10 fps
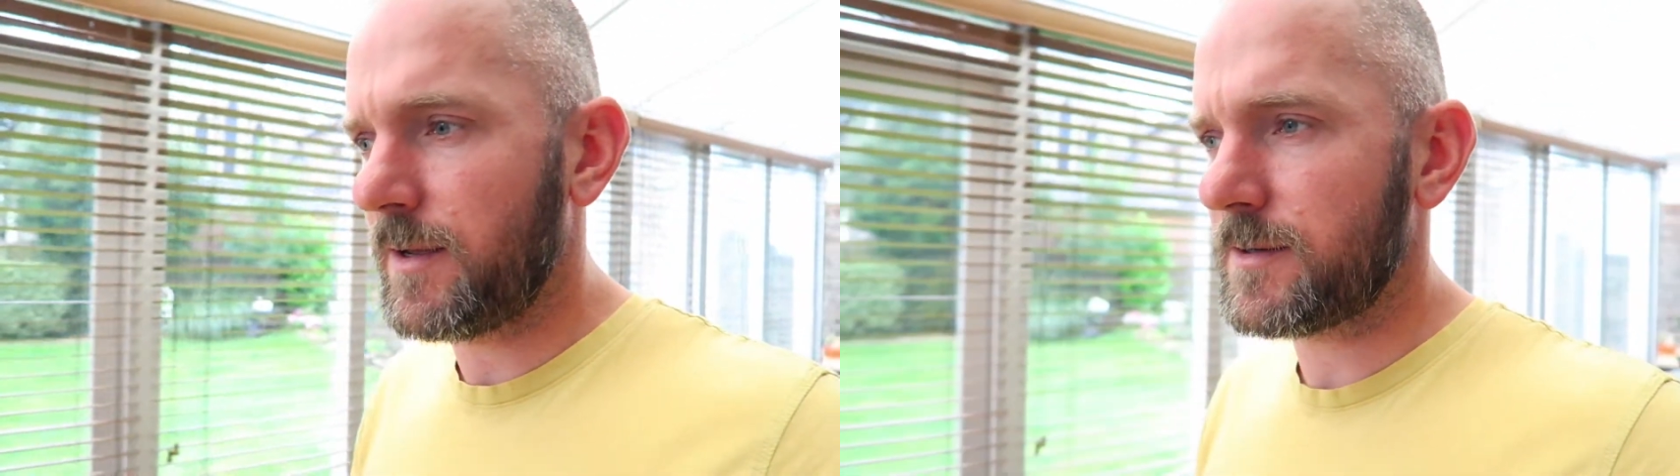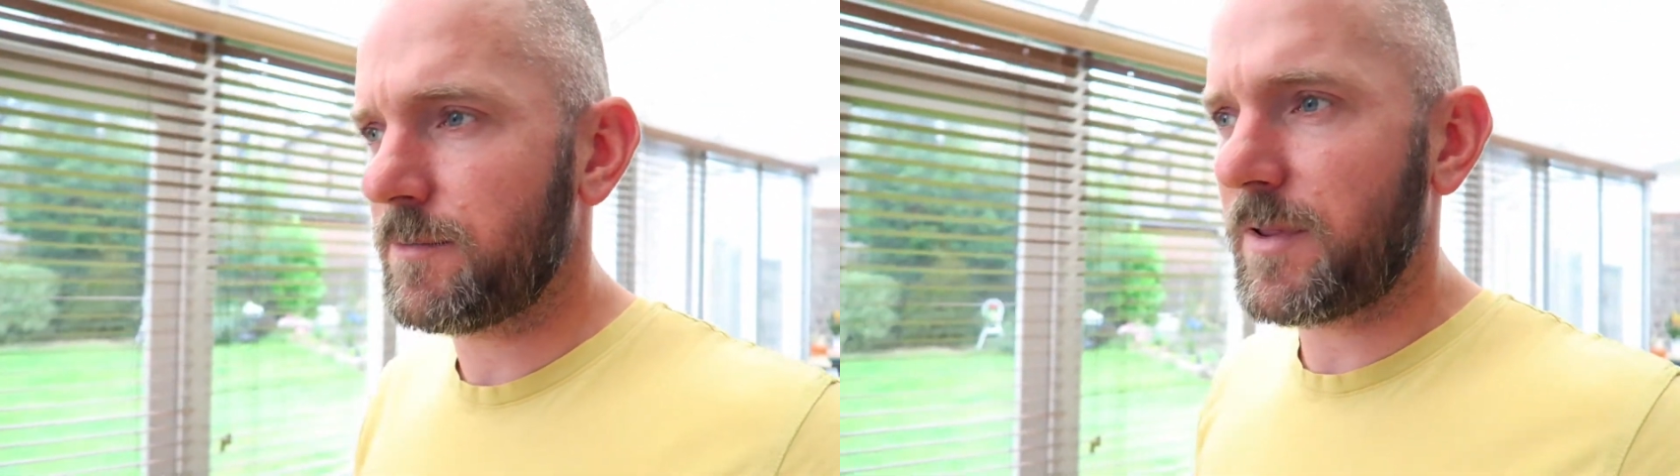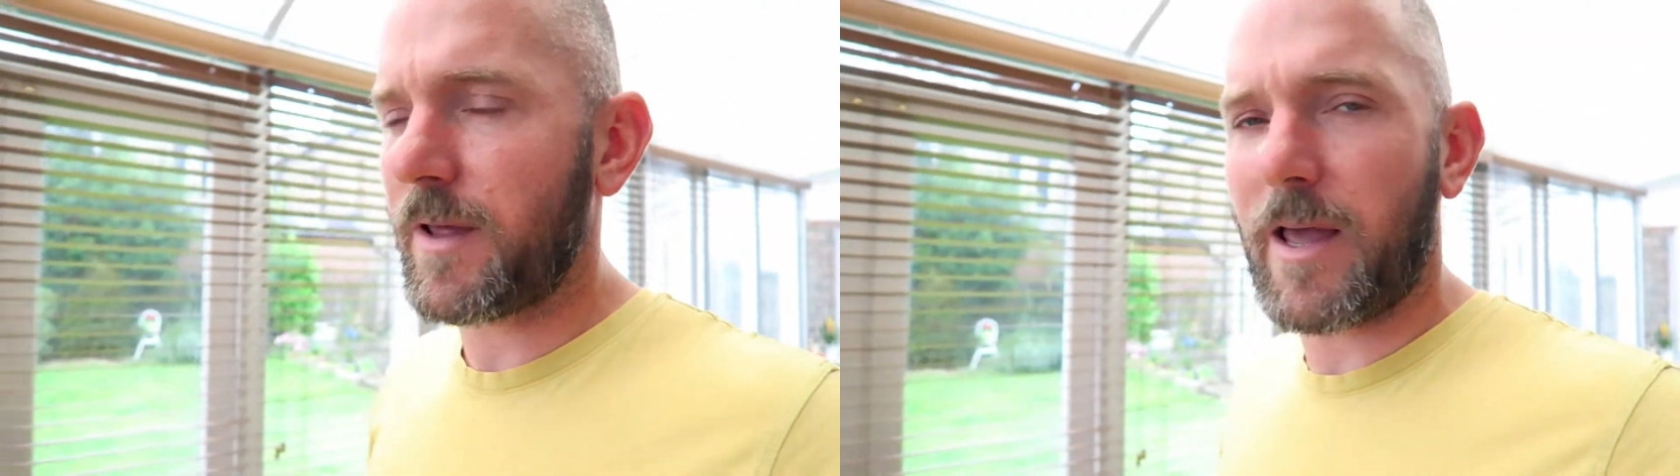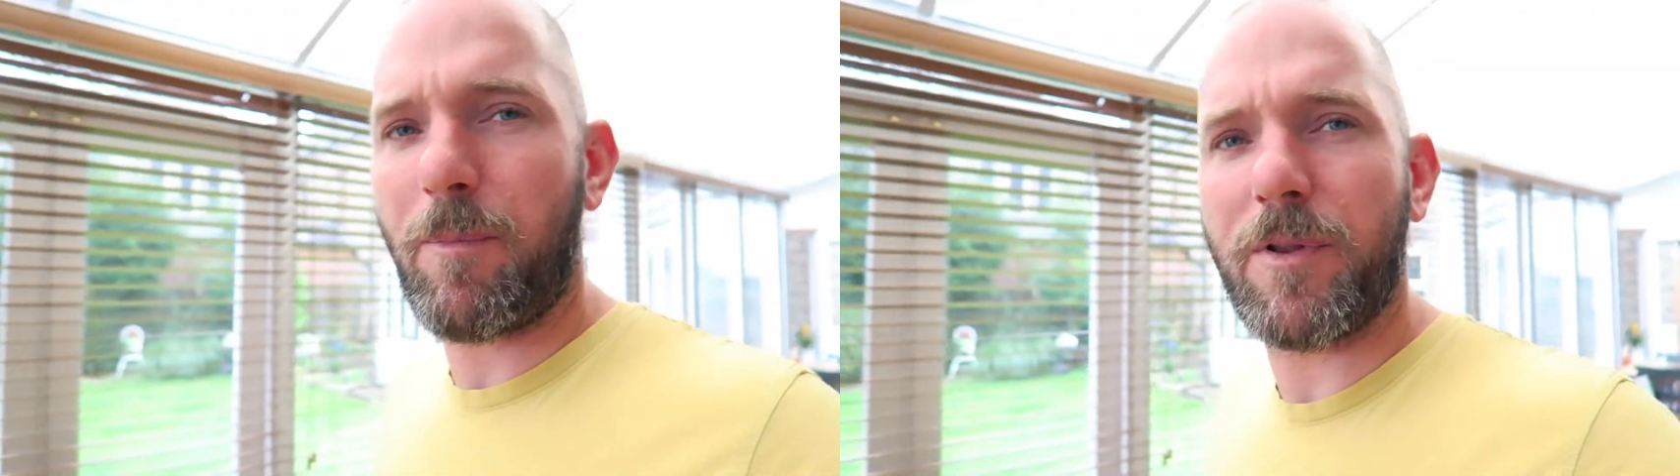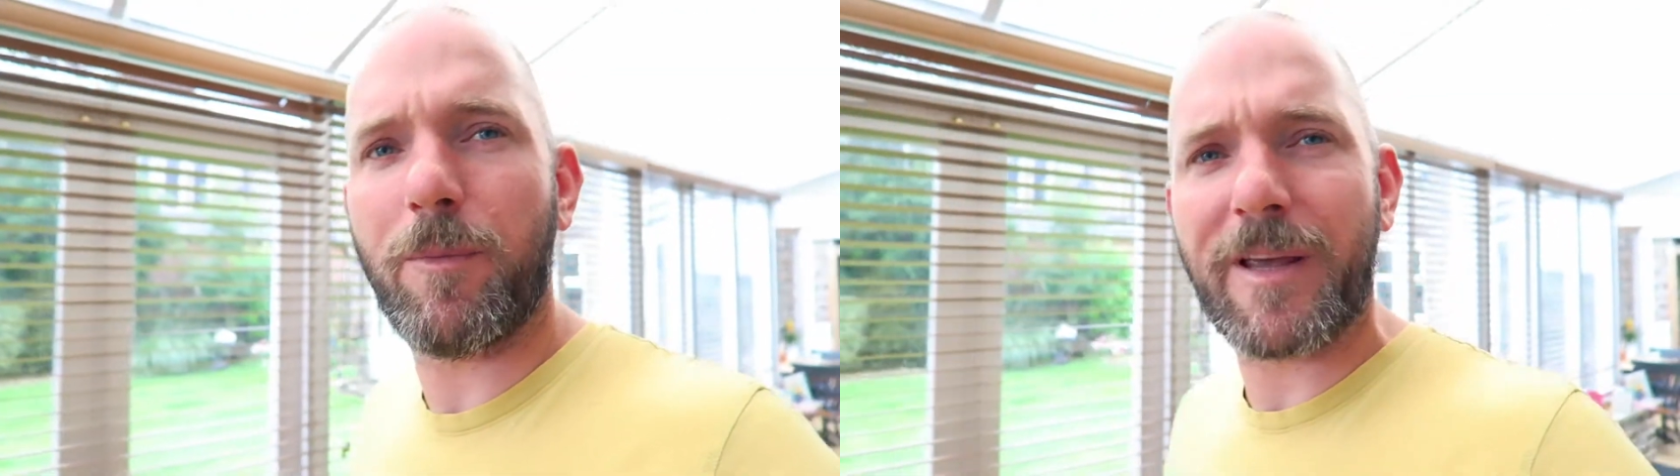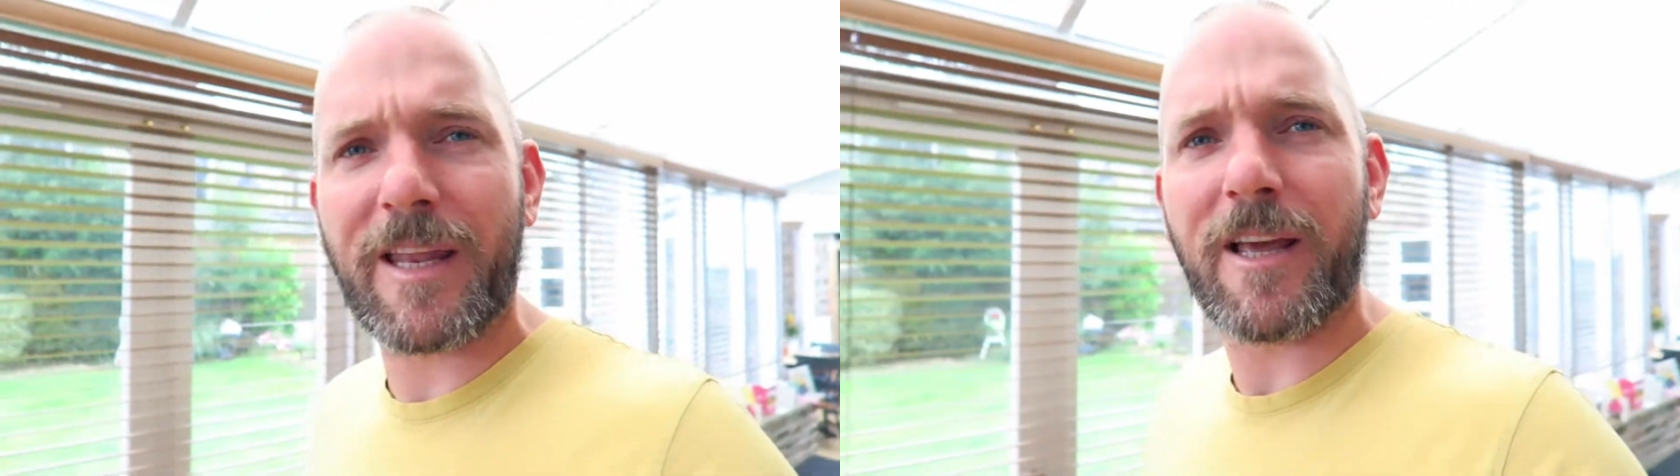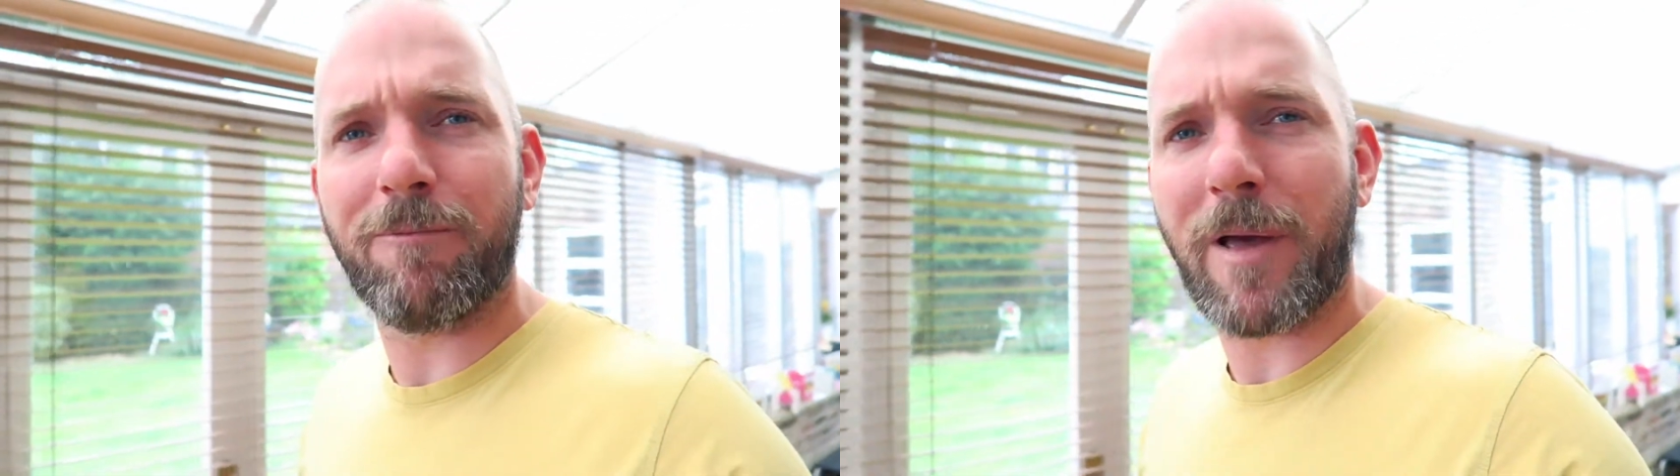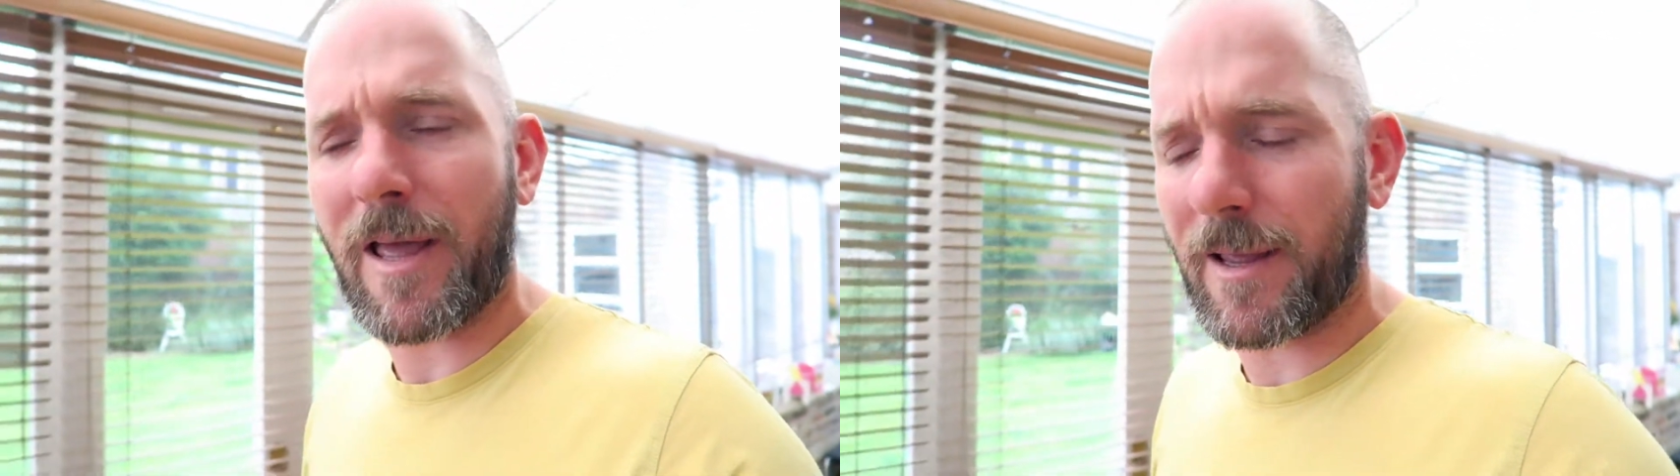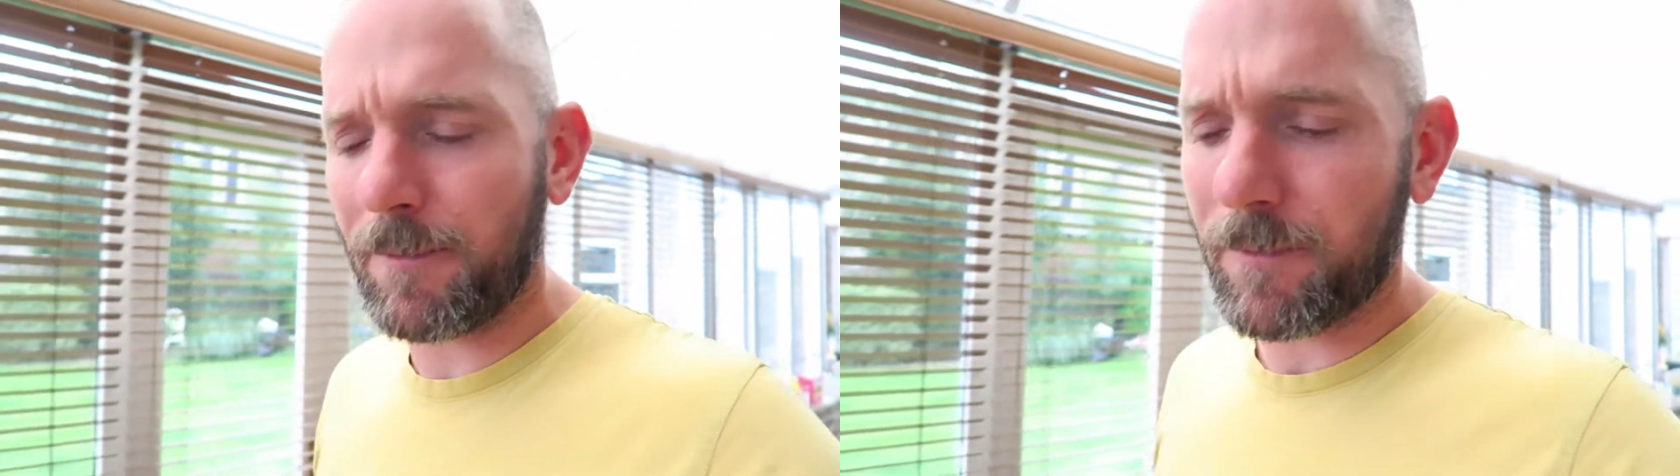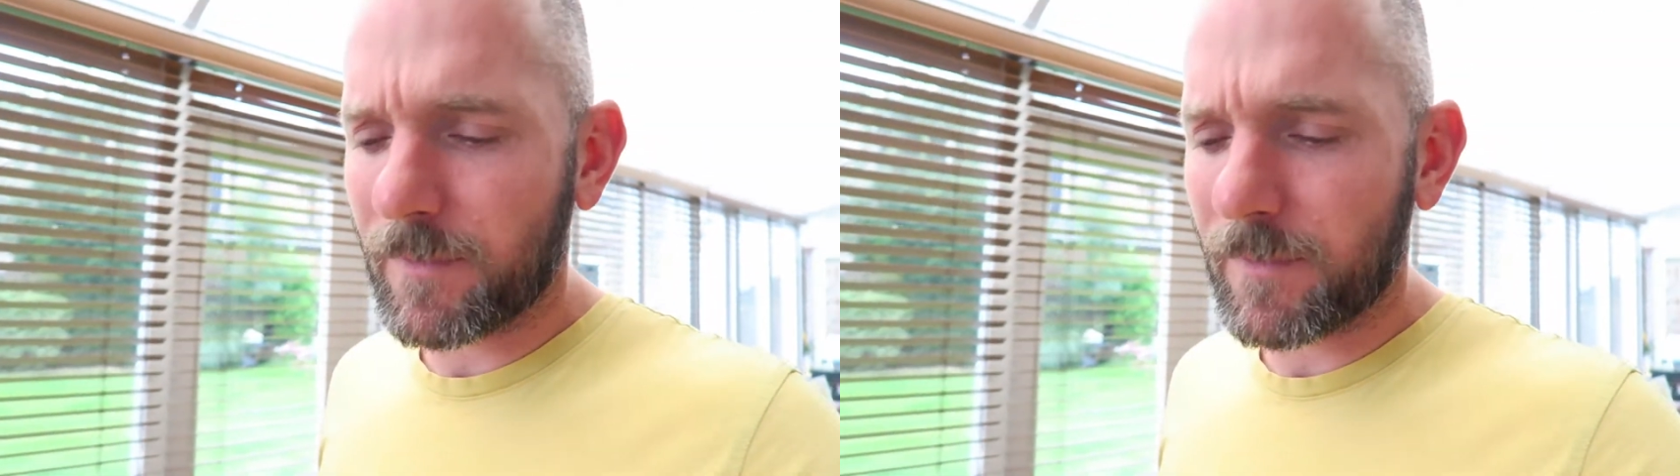something that happened at the beginning of May.